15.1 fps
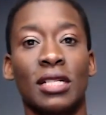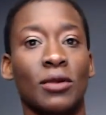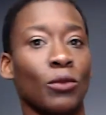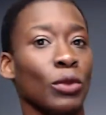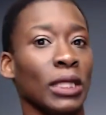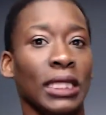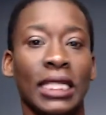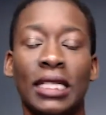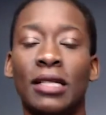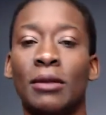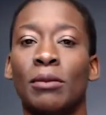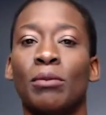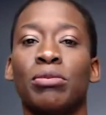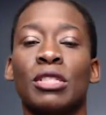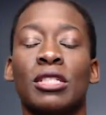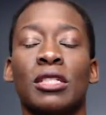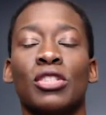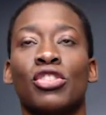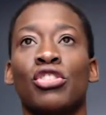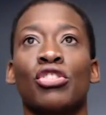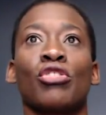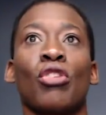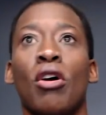really
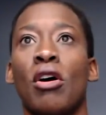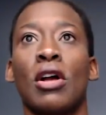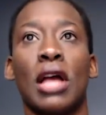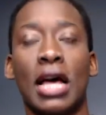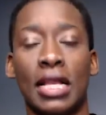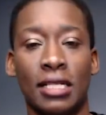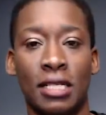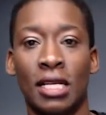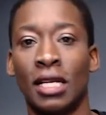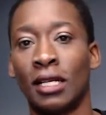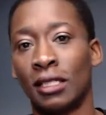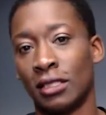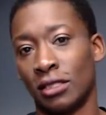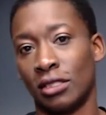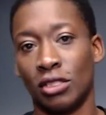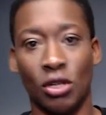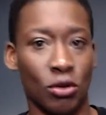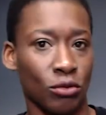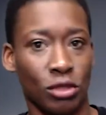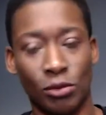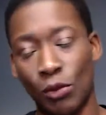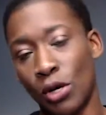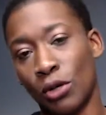strong on
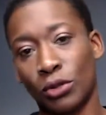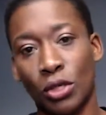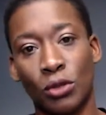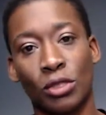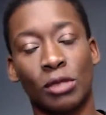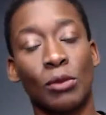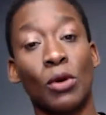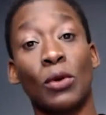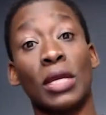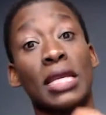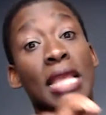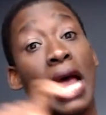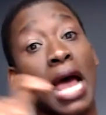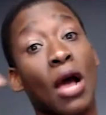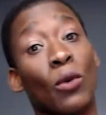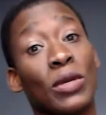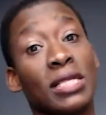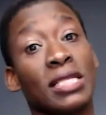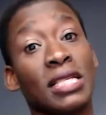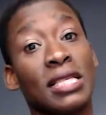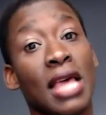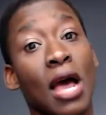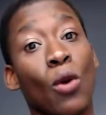don't smoke, don't smoke. And now we
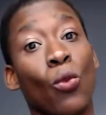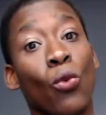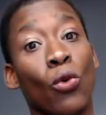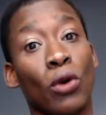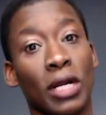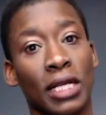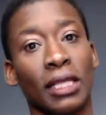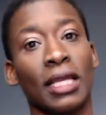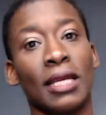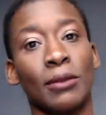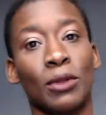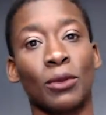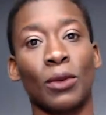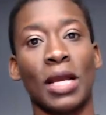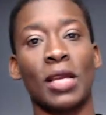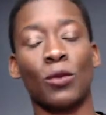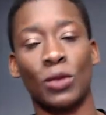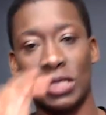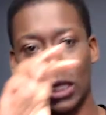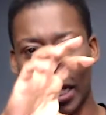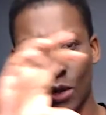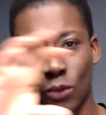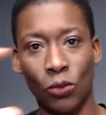see that warning label, right? We
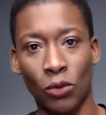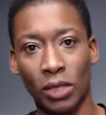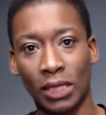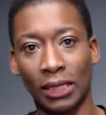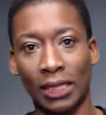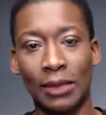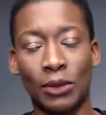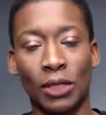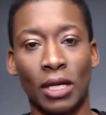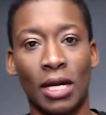see that warning label